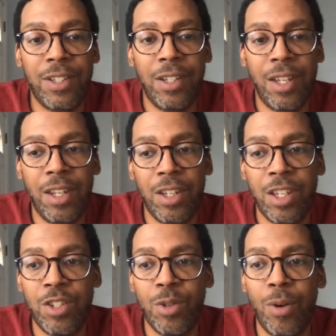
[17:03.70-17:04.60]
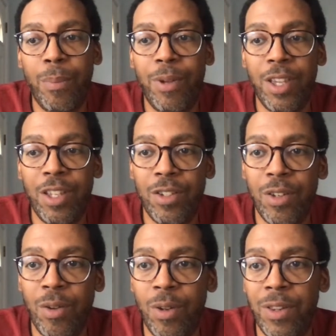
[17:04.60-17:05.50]
and get your
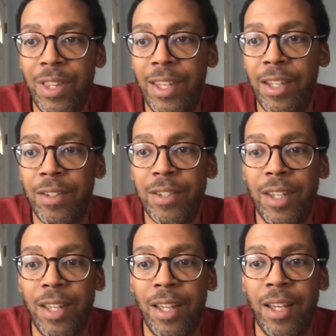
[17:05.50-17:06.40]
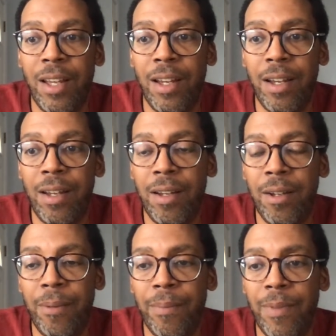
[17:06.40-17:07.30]
opinion on things,
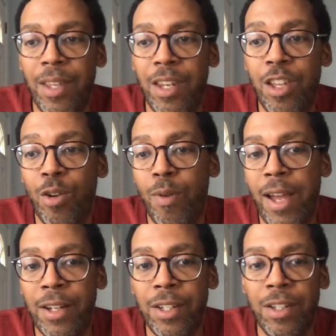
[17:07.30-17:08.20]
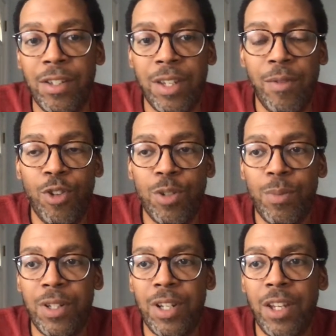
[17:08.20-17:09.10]
and interact and give you as
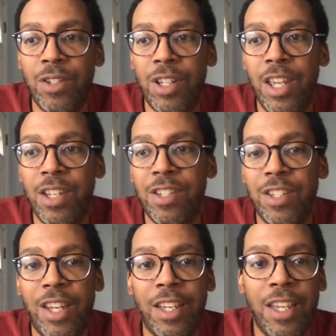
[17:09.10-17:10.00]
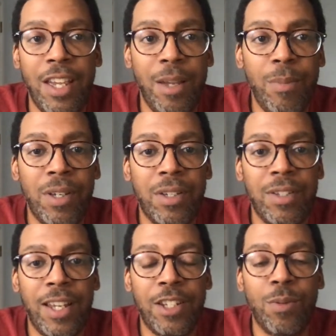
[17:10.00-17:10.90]
much education as I can, because
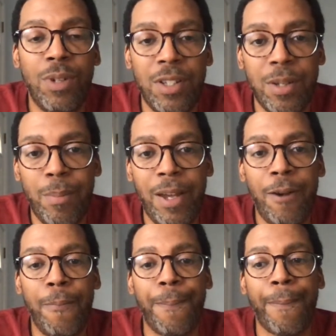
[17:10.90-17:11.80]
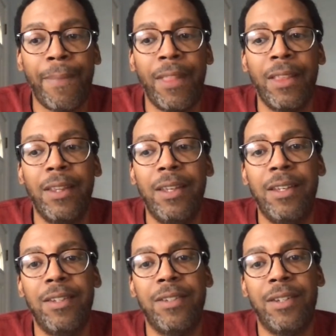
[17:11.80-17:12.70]
that's what it's about,
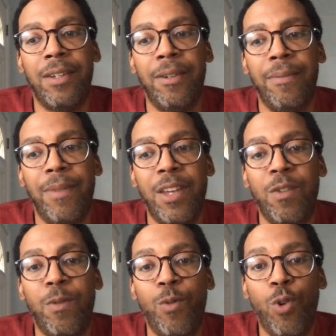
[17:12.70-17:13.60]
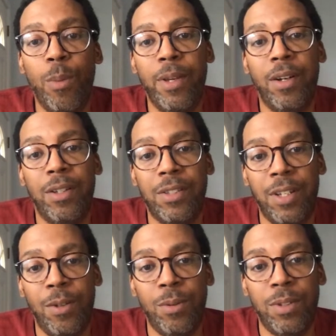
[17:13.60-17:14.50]
is informing
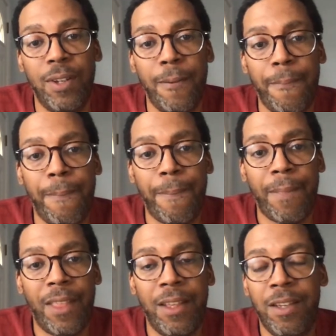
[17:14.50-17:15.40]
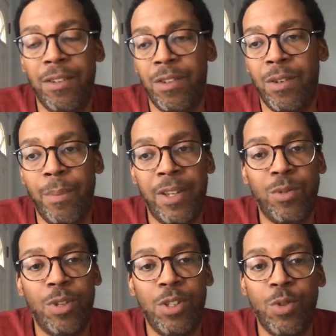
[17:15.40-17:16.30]
ourselves. And the best
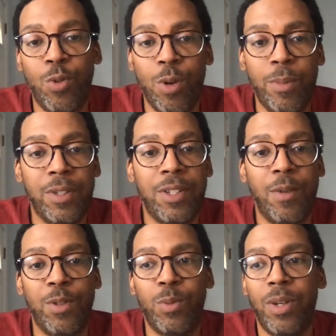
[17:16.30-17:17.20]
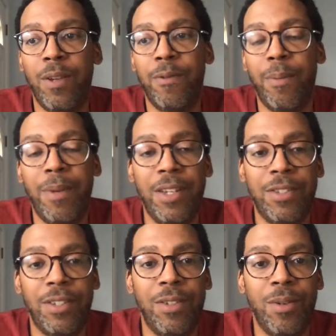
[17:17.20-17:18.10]
way you can arm yourself is with
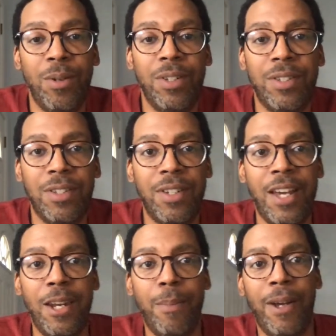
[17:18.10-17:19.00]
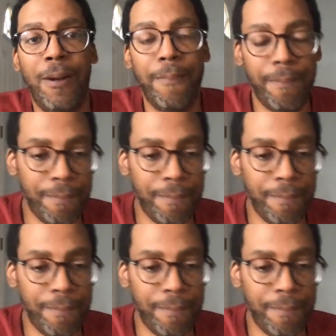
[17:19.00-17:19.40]
information. This is not about